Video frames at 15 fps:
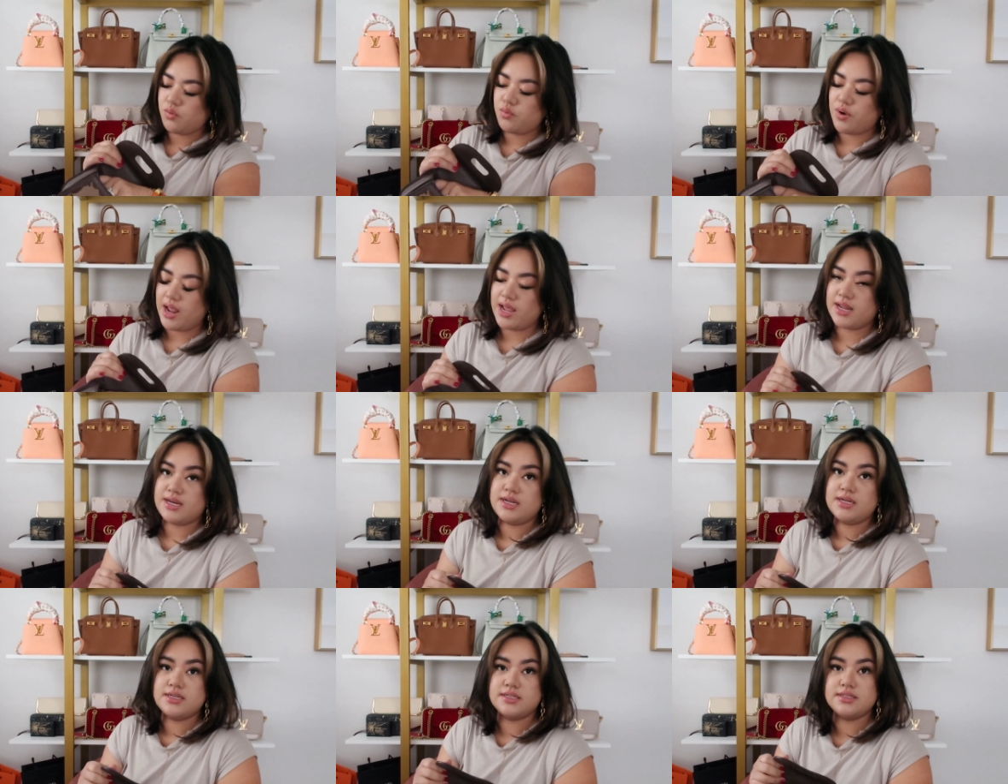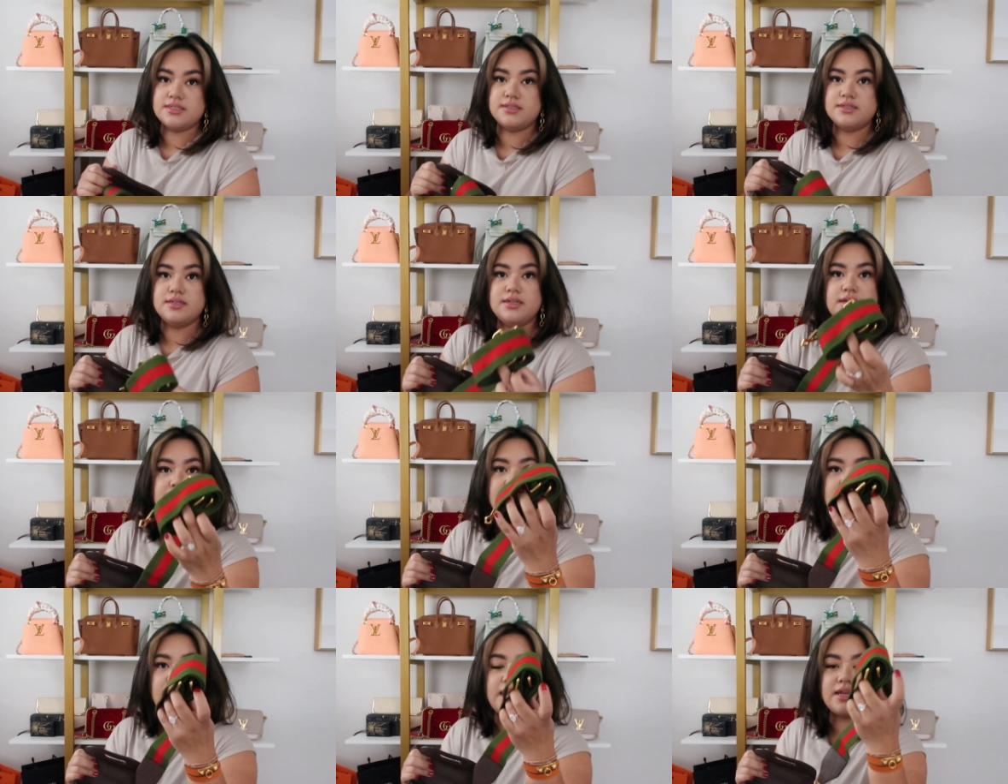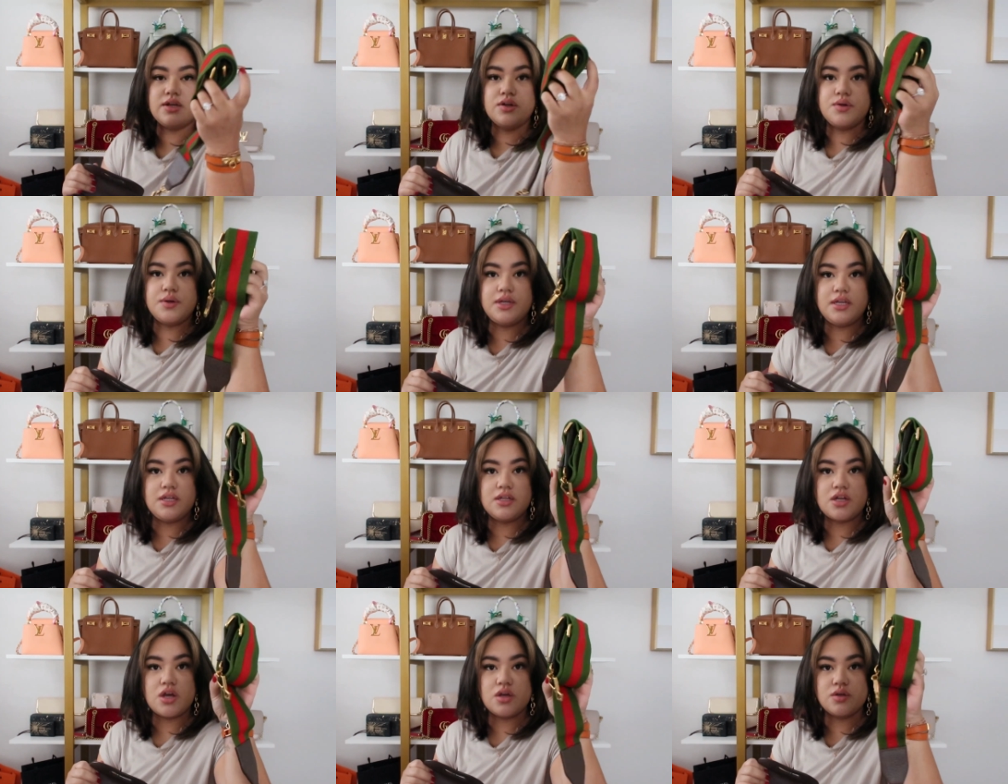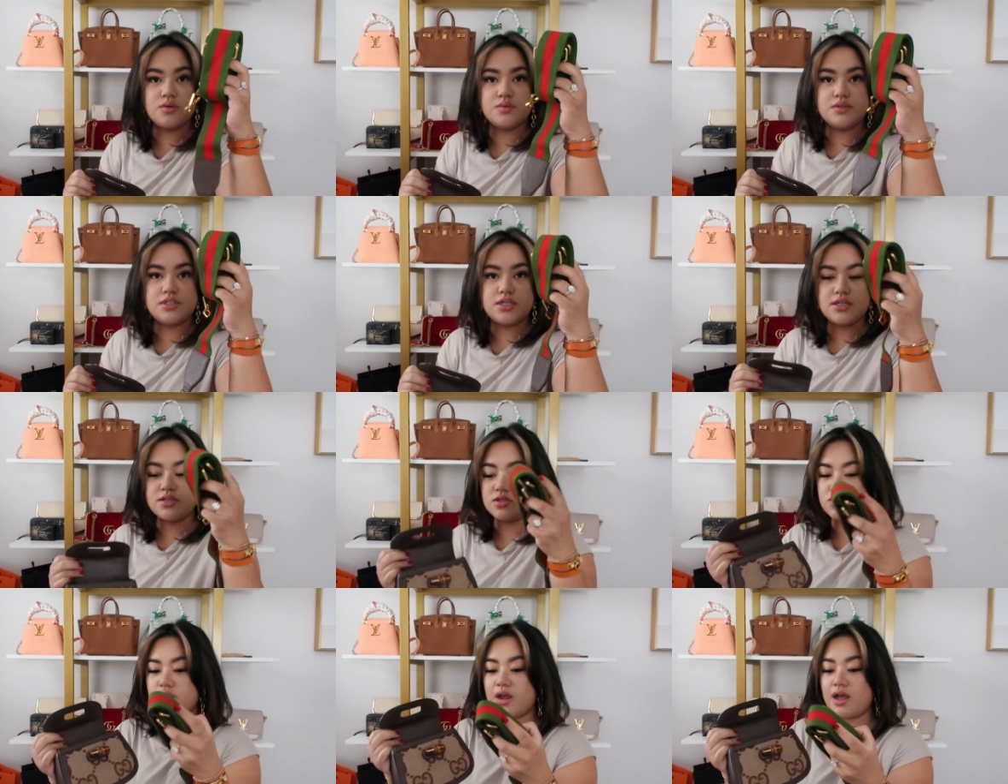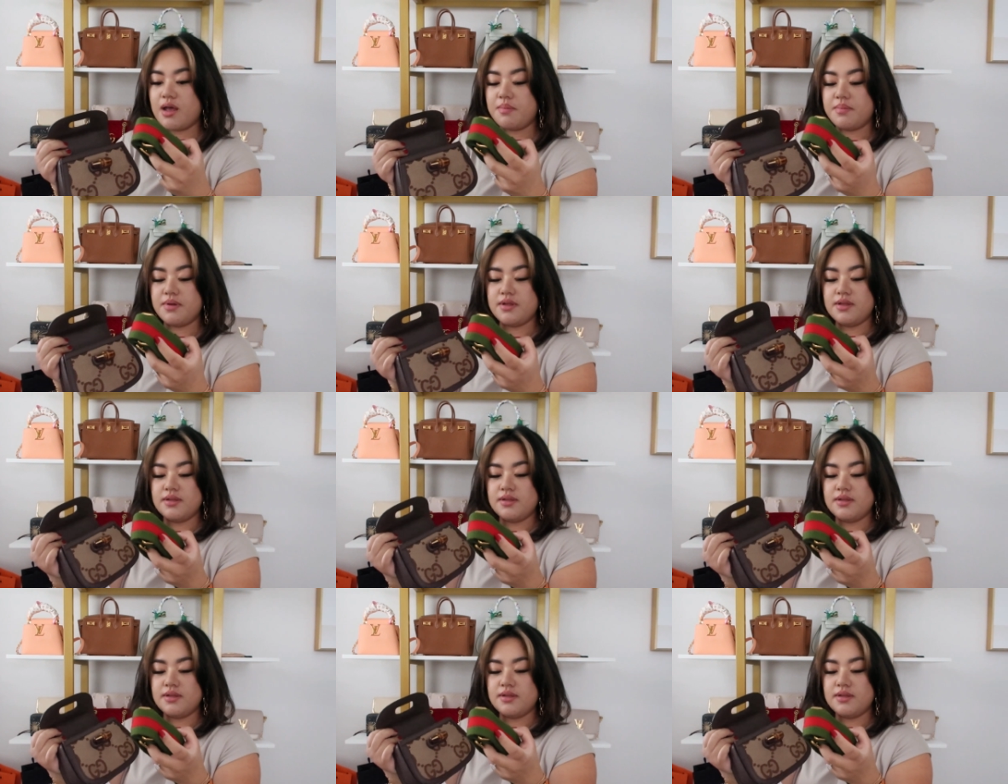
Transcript: red and green Gucci strap.